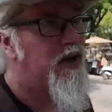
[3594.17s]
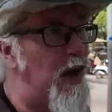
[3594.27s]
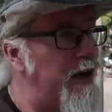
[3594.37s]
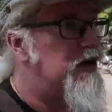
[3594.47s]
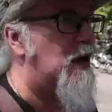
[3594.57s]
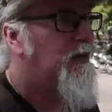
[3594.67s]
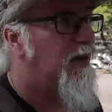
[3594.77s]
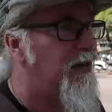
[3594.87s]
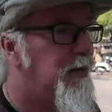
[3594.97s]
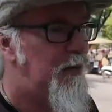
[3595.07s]
Chinese omelet
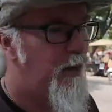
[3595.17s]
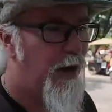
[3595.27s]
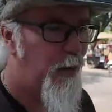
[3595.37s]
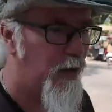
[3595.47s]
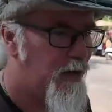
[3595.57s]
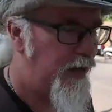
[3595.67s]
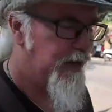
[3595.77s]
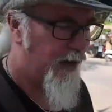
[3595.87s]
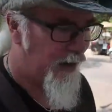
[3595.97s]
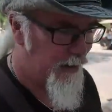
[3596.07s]
when I worked
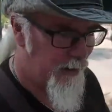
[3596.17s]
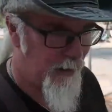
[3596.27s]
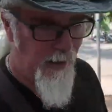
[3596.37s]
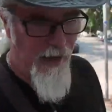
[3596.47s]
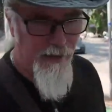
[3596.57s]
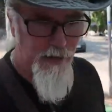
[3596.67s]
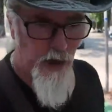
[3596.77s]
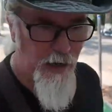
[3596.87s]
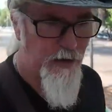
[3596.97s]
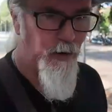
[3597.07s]
in uh,
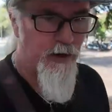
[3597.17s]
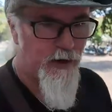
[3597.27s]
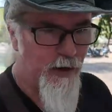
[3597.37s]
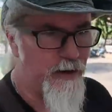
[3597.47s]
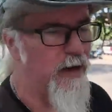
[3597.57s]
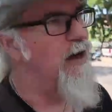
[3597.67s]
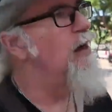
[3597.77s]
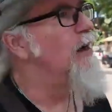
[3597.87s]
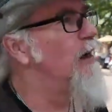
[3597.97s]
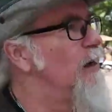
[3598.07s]
Chinese restaurants.
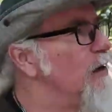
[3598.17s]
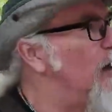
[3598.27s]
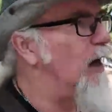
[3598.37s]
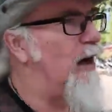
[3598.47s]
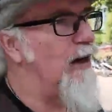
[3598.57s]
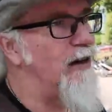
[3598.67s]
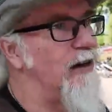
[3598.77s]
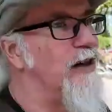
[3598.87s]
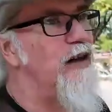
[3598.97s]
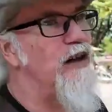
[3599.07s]
Uh,
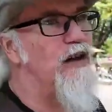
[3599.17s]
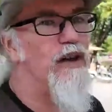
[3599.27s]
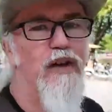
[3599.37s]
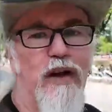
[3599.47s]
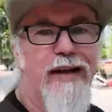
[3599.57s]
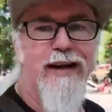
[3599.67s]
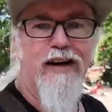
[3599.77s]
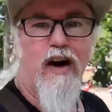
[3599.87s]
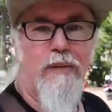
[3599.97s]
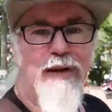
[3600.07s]
you, you, can get an
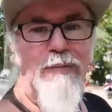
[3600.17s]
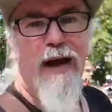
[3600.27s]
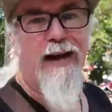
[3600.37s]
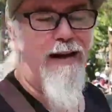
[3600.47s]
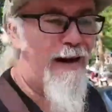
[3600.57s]
omelet back in